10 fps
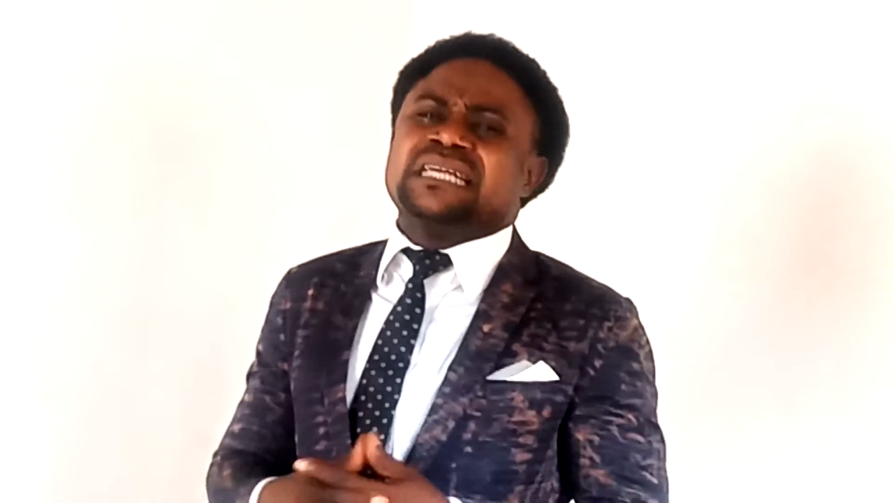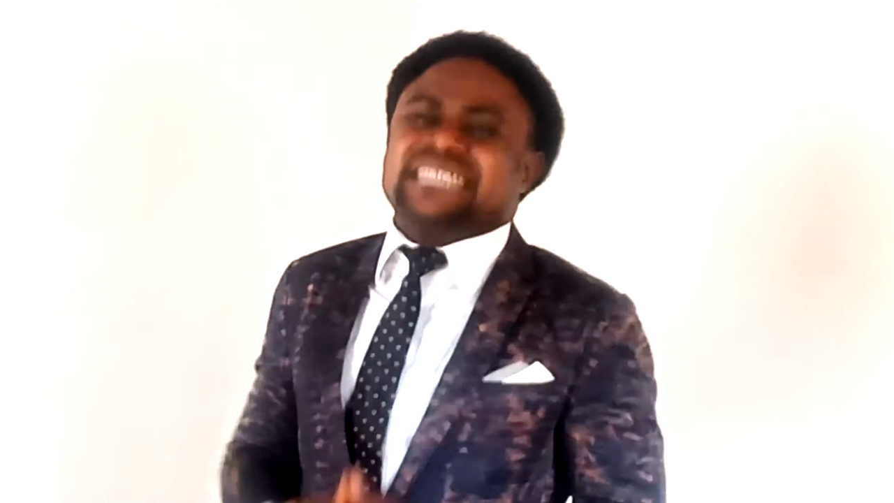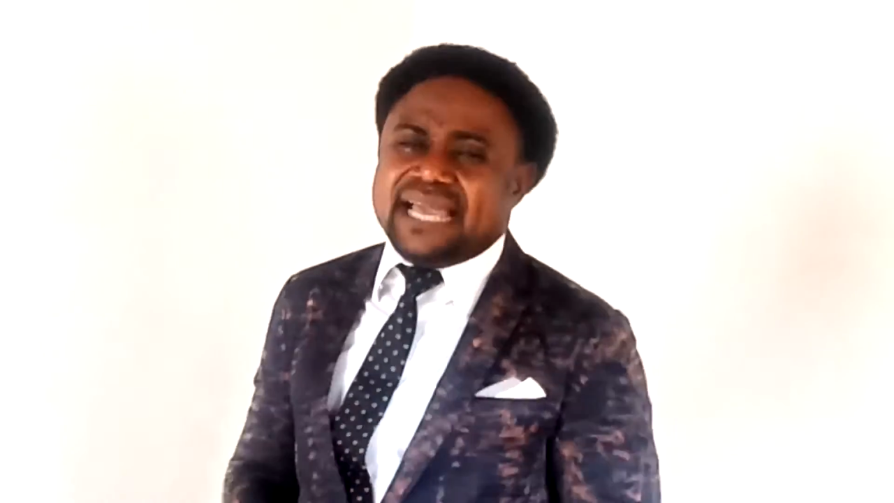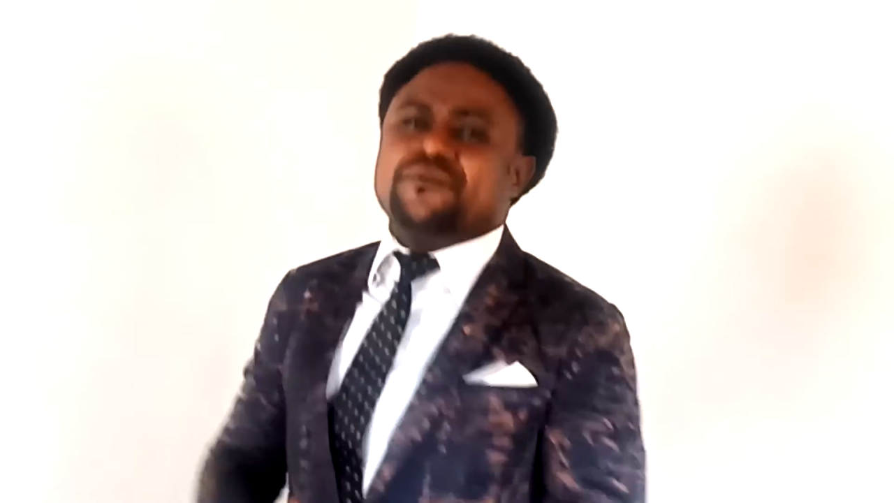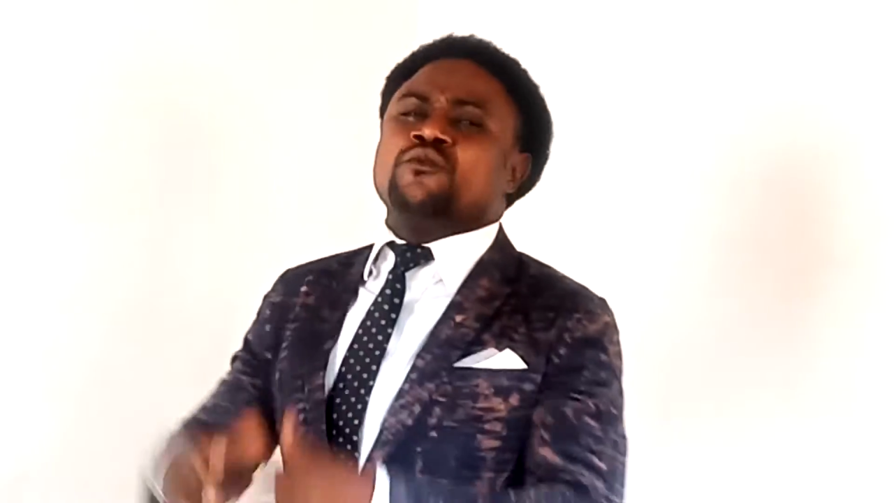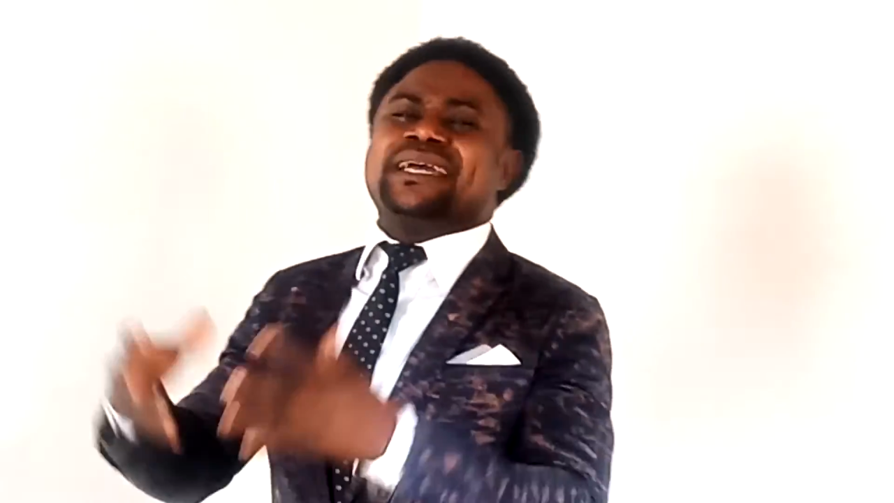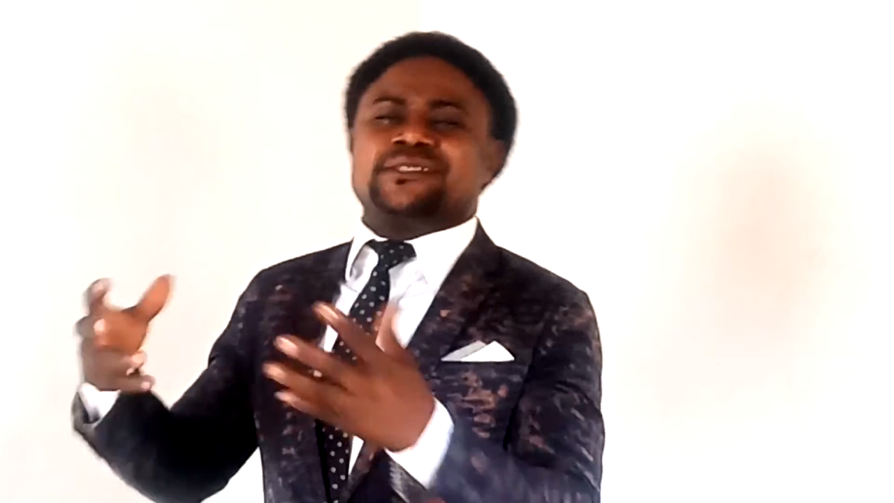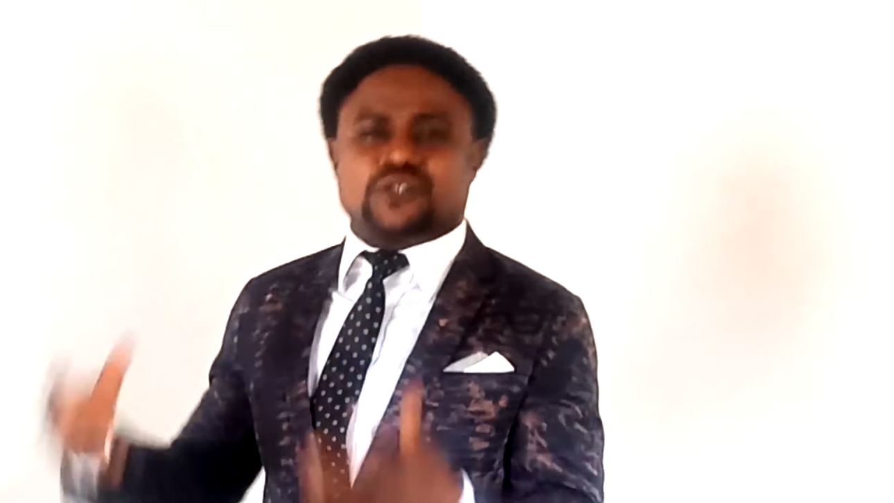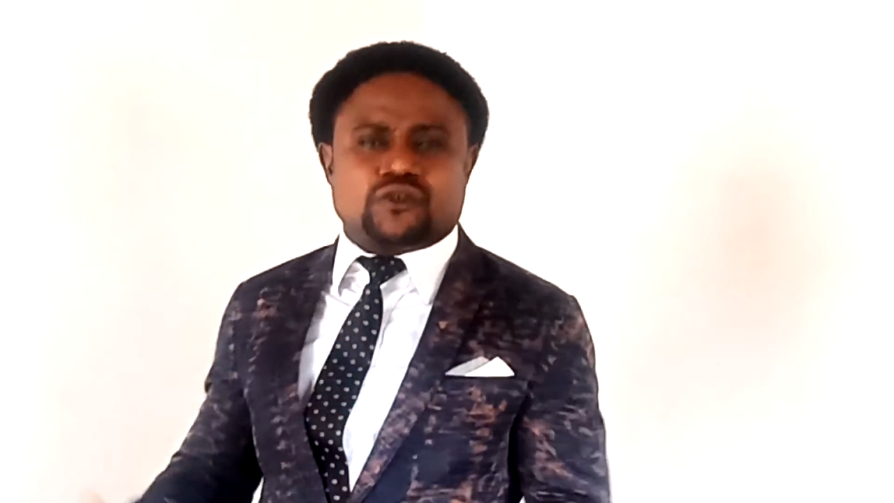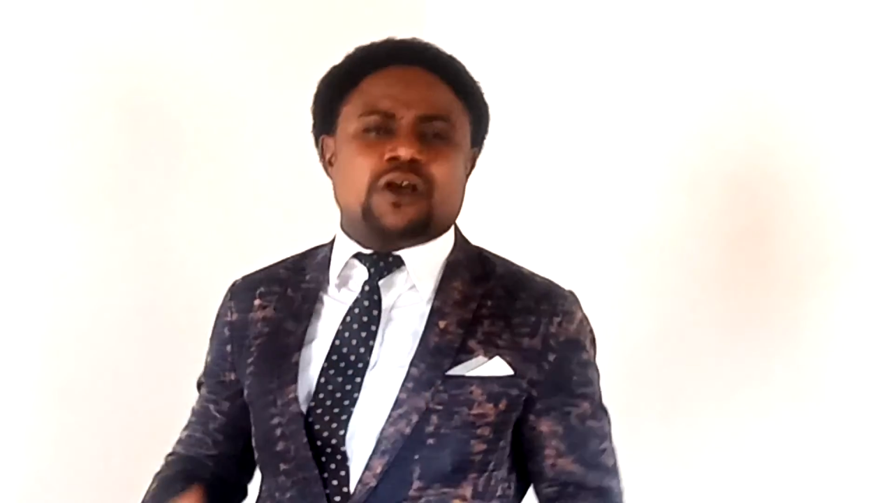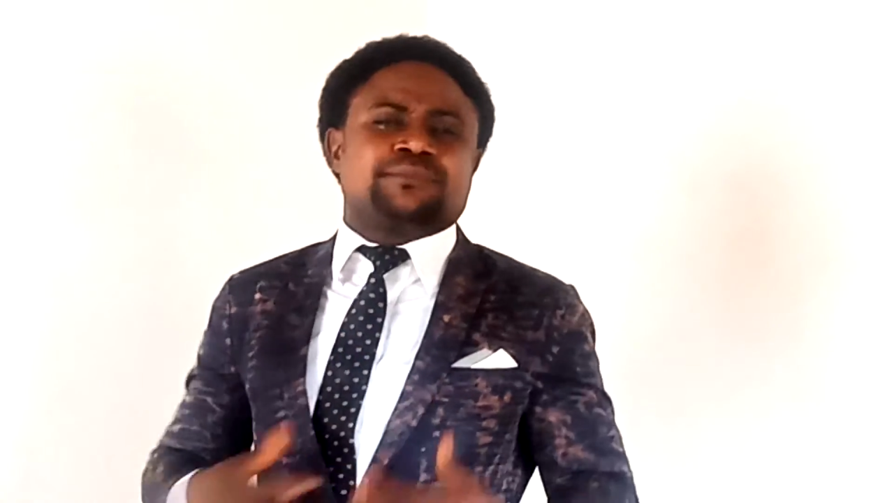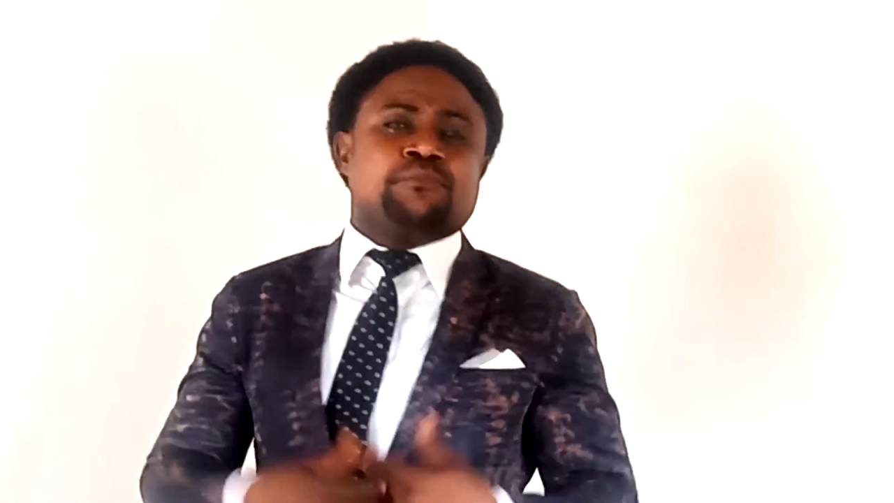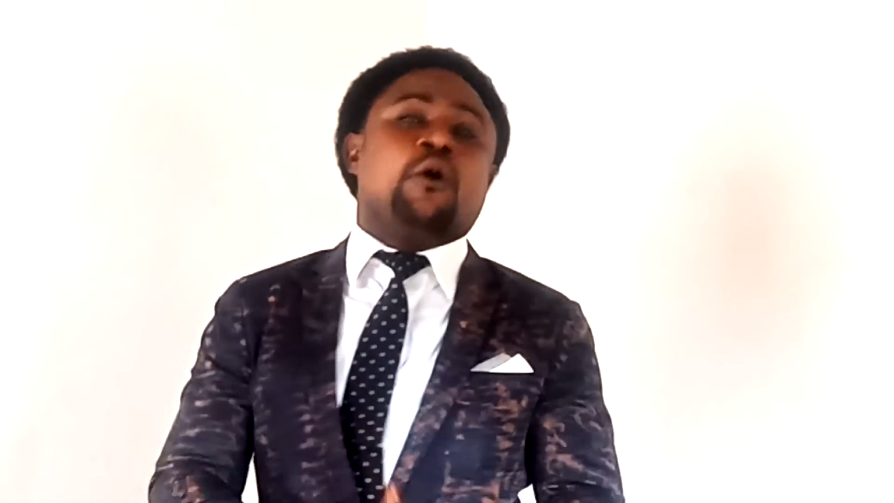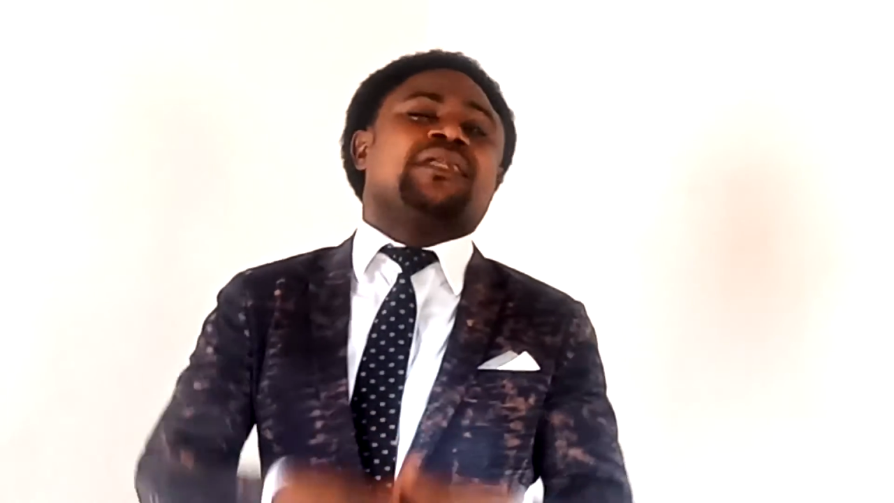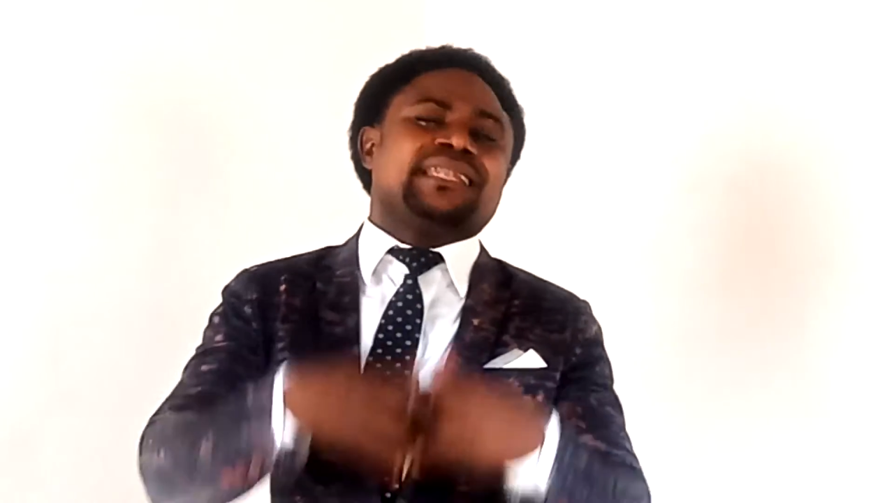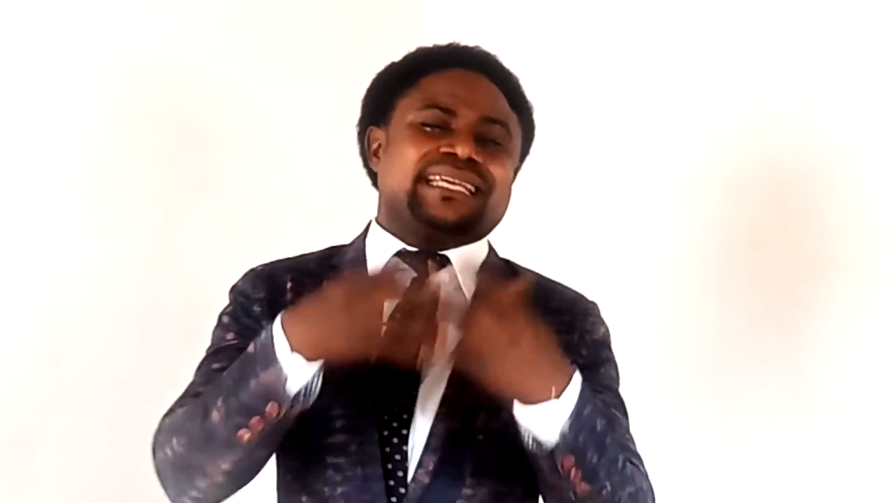Heaven will entrust more